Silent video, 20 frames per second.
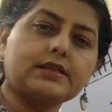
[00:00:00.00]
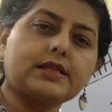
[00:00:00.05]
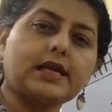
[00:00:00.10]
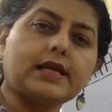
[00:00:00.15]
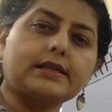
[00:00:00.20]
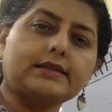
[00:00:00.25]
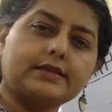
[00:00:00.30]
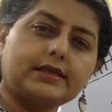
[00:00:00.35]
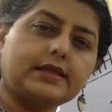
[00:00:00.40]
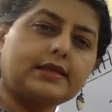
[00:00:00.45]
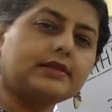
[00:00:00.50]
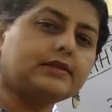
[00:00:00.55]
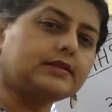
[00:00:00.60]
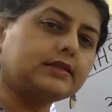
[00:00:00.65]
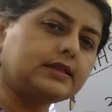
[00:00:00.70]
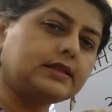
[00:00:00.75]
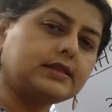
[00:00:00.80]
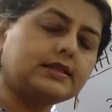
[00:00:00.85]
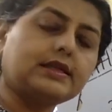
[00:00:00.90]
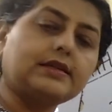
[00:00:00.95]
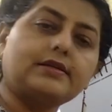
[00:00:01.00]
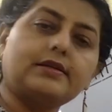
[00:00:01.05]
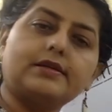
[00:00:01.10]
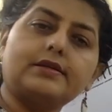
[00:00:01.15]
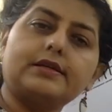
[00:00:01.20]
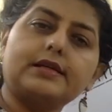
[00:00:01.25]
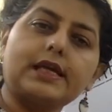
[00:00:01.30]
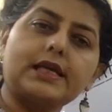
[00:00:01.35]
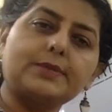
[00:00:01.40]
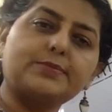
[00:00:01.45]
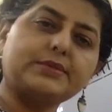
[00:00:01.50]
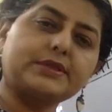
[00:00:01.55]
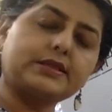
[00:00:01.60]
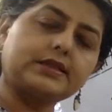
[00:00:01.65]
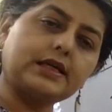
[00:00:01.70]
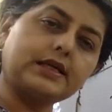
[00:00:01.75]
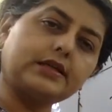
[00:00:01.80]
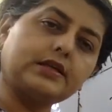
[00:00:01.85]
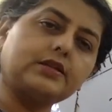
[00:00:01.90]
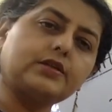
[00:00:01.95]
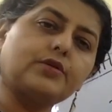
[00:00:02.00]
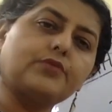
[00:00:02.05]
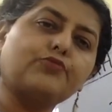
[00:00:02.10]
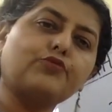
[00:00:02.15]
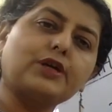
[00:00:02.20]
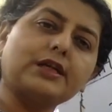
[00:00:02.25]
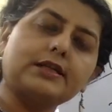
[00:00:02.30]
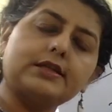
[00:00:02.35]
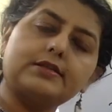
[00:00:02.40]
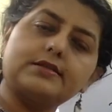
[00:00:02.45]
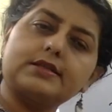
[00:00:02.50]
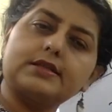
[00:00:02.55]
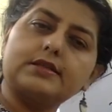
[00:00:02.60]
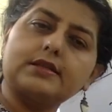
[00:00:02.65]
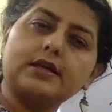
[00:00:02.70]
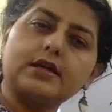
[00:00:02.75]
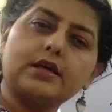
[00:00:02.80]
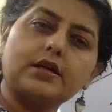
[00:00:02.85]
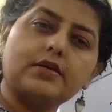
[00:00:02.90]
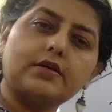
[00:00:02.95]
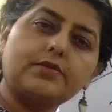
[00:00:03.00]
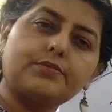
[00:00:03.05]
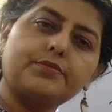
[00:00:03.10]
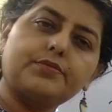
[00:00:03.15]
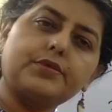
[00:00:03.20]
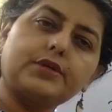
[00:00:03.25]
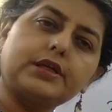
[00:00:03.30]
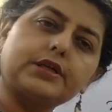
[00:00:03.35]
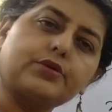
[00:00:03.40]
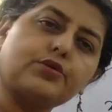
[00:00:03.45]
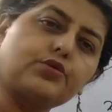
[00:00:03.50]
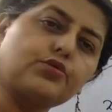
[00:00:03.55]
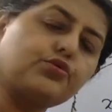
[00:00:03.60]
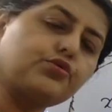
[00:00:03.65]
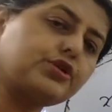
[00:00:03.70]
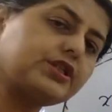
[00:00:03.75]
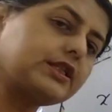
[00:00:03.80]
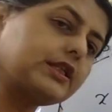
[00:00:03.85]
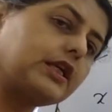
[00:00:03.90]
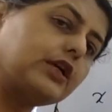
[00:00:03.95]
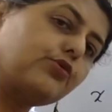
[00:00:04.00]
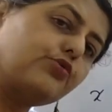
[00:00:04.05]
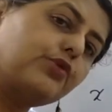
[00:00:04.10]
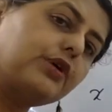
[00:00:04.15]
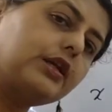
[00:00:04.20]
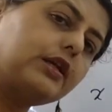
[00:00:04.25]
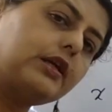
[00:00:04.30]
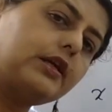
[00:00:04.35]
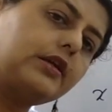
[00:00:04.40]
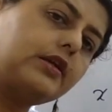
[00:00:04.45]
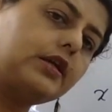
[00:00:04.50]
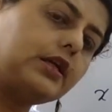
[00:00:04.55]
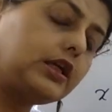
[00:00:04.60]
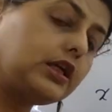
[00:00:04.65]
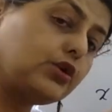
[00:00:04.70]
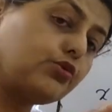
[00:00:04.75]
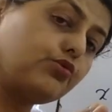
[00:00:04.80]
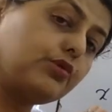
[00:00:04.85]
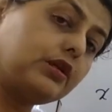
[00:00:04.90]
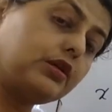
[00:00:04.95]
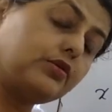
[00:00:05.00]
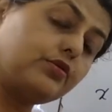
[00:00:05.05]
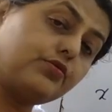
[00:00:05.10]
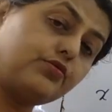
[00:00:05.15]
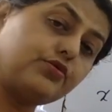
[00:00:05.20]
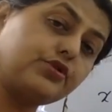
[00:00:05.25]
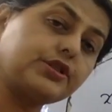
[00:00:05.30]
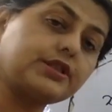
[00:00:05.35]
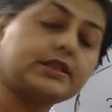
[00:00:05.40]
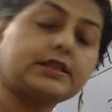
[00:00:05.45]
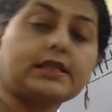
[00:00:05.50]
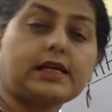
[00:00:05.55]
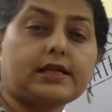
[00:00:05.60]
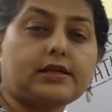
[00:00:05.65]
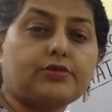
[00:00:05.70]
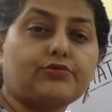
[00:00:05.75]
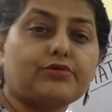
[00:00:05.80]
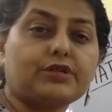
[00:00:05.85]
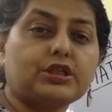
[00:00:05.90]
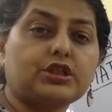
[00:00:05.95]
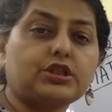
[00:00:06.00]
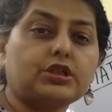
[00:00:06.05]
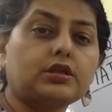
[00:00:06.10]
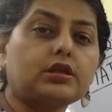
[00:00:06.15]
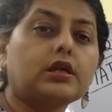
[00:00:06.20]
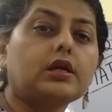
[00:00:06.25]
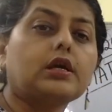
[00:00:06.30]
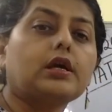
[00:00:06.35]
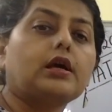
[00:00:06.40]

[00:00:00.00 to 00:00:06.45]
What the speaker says: I think these are the types, that are the, one is the roots equal and equal roots, that question.